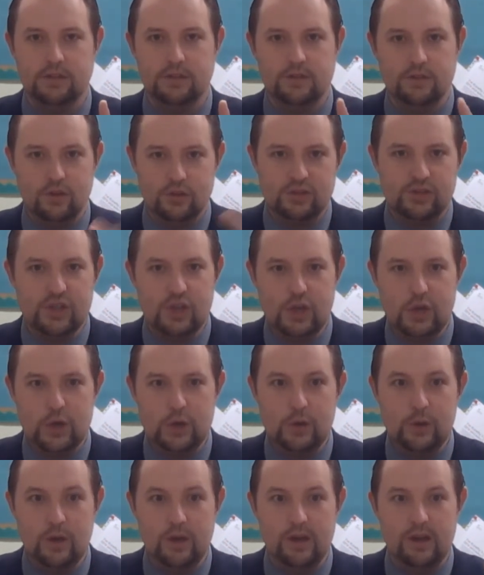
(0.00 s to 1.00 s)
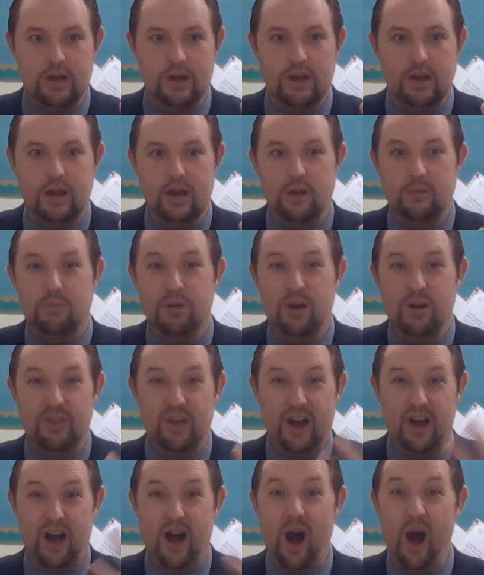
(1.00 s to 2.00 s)
not two, but
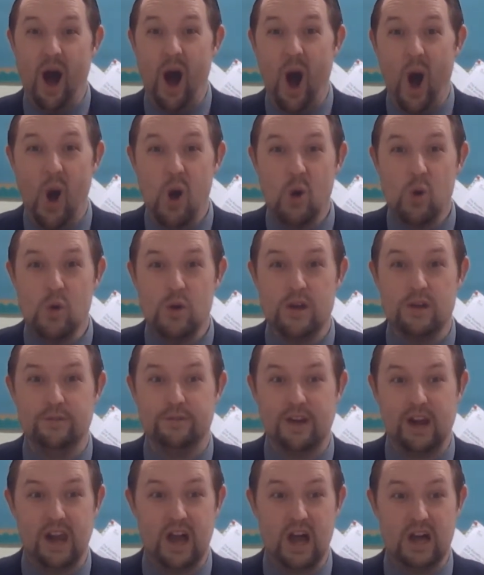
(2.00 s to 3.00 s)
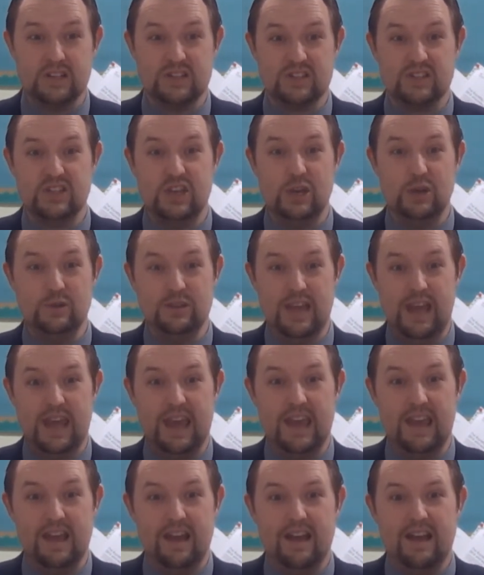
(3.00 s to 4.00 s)
the whole of class
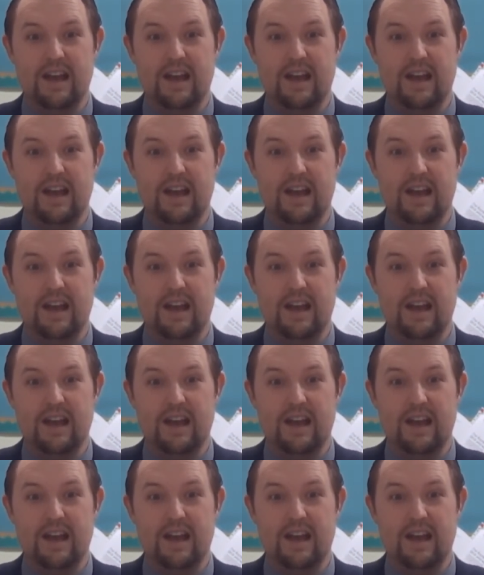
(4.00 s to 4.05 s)
2D